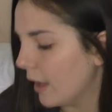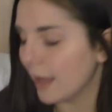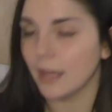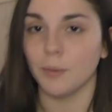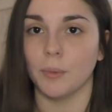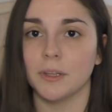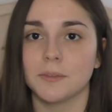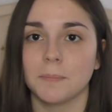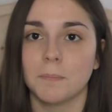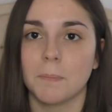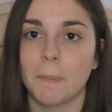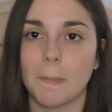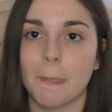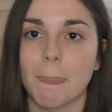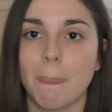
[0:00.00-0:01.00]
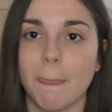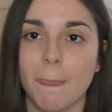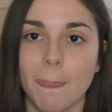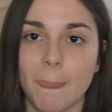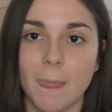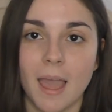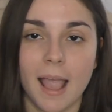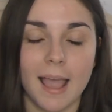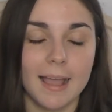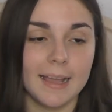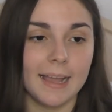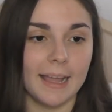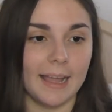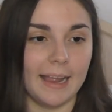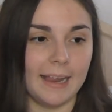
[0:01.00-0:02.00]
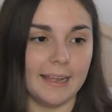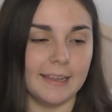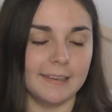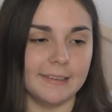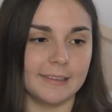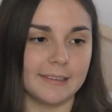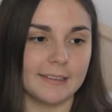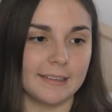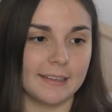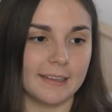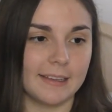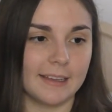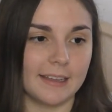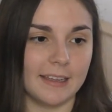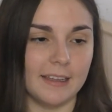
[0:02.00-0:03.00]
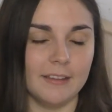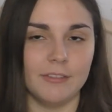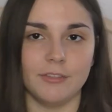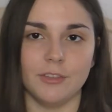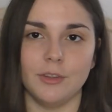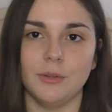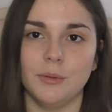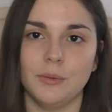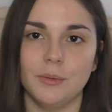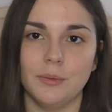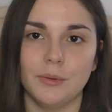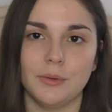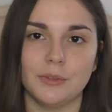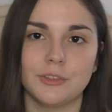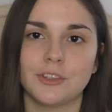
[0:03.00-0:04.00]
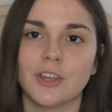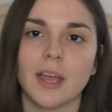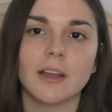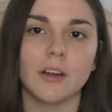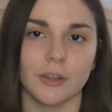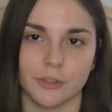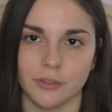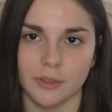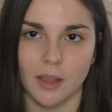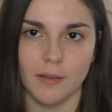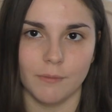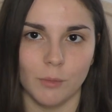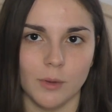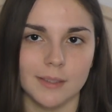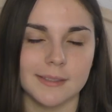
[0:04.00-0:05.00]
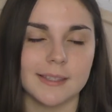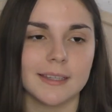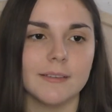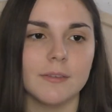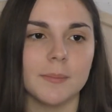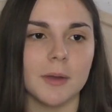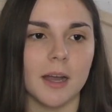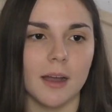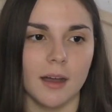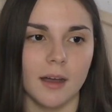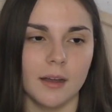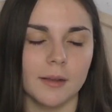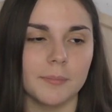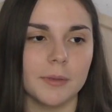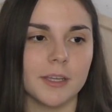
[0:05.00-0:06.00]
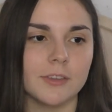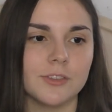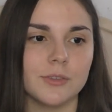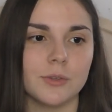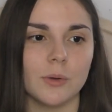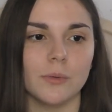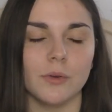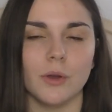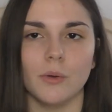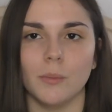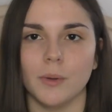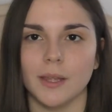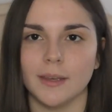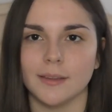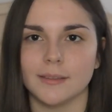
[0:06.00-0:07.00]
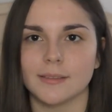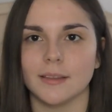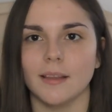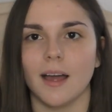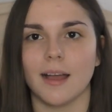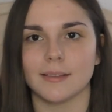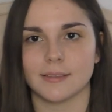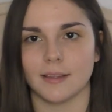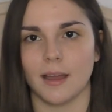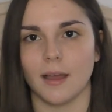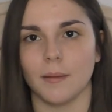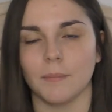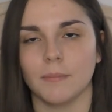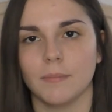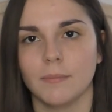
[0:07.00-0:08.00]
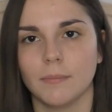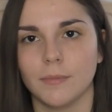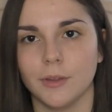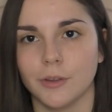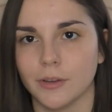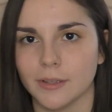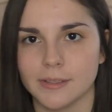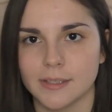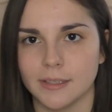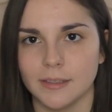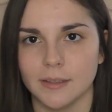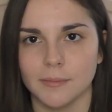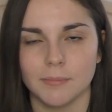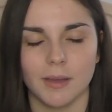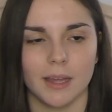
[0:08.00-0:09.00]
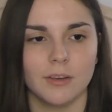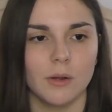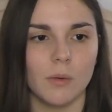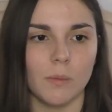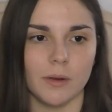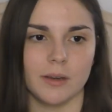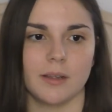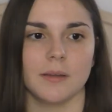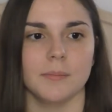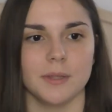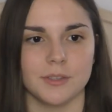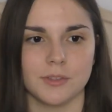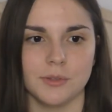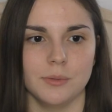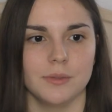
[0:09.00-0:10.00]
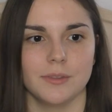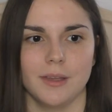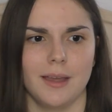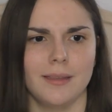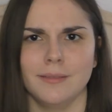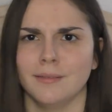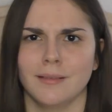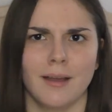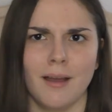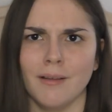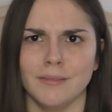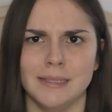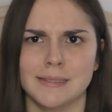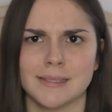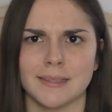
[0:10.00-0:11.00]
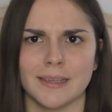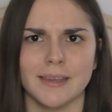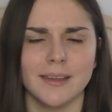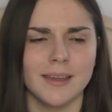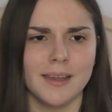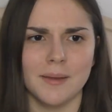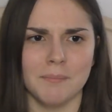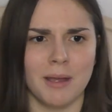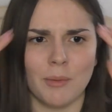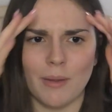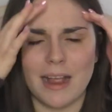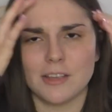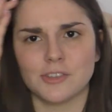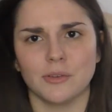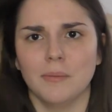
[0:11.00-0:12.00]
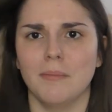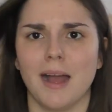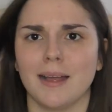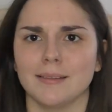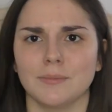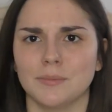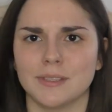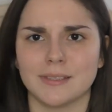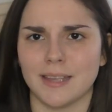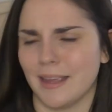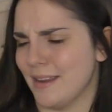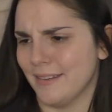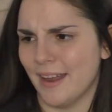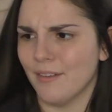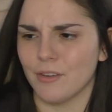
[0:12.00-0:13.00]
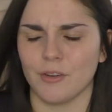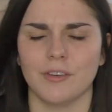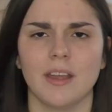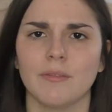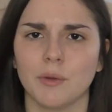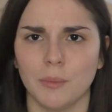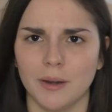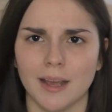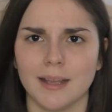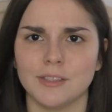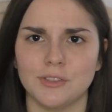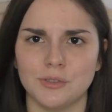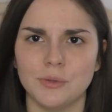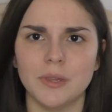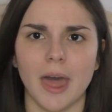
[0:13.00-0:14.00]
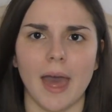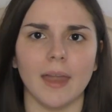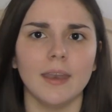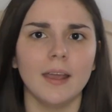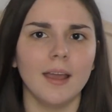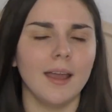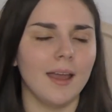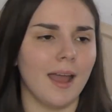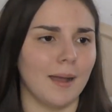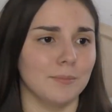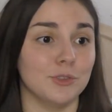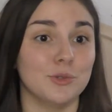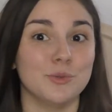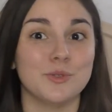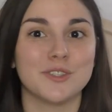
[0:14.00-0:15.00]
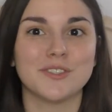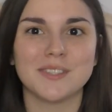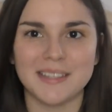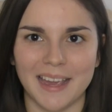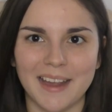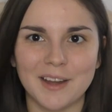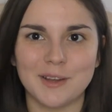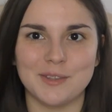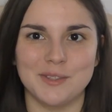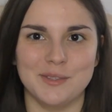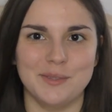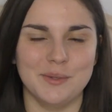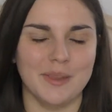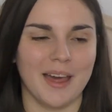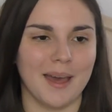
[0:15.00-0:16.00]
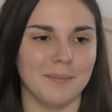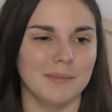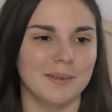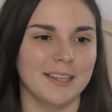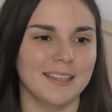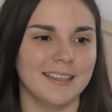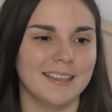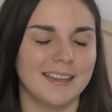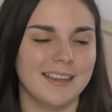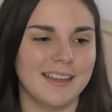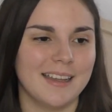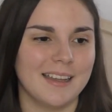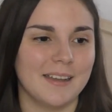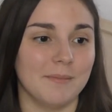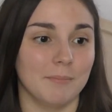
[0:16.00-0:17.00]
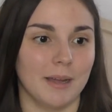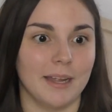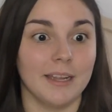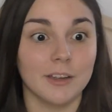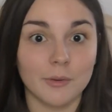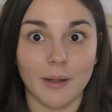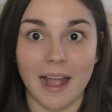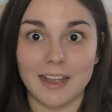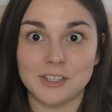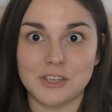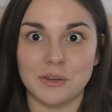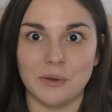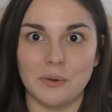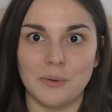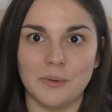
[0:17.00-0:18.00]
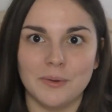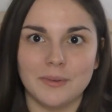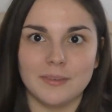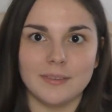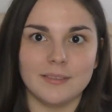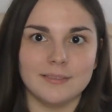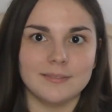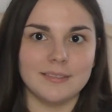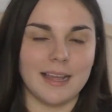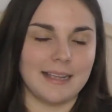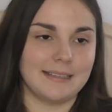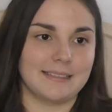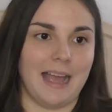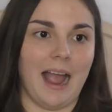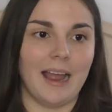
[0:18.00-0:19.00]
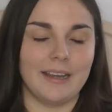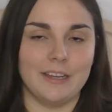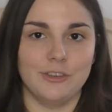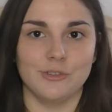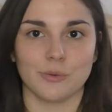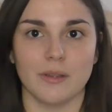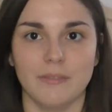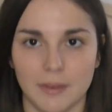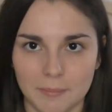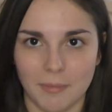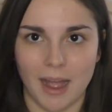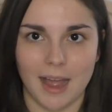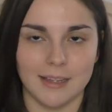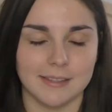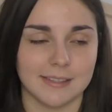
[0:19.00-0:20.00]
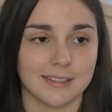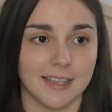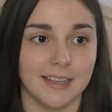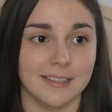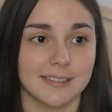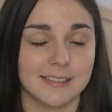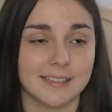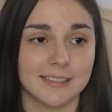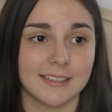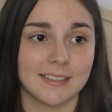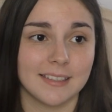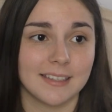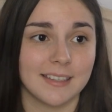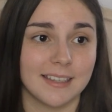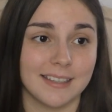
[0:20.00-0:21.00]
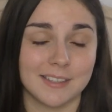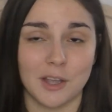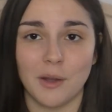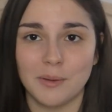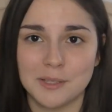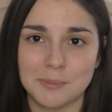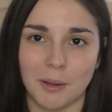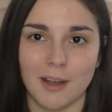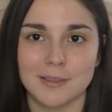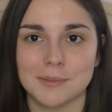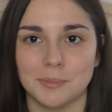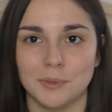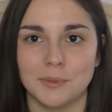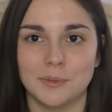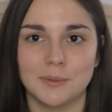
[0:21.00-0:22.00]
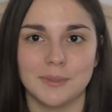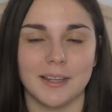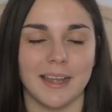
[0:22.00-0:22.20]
Anyways. And if you check on your loved ones, give them a hug, because you don't know when is the last time you're gonna see them. I don't want to commit suicide. Obviously, my rational mind would say never would I do that. I'm too scared to do that, but my irrational, anxiety-driven mind says it's always possible.